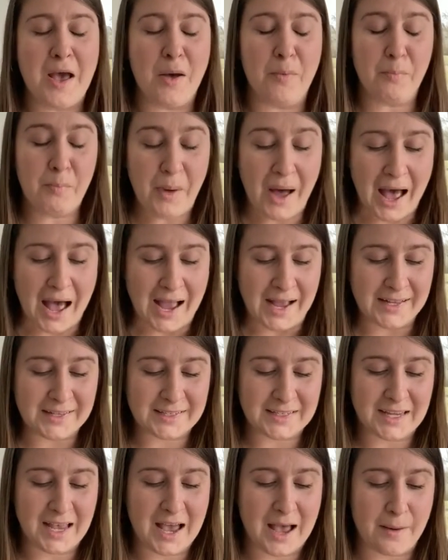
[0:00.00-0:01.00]

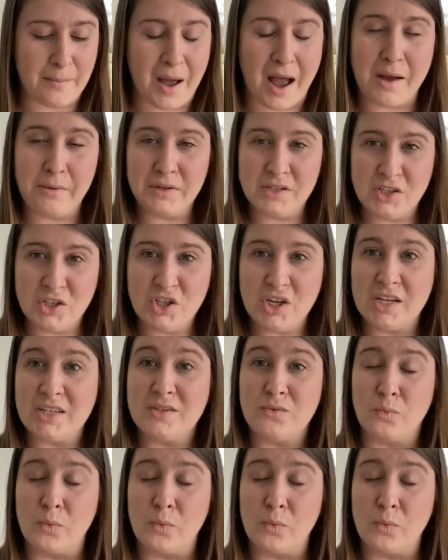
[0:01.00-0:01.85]
But I would suggest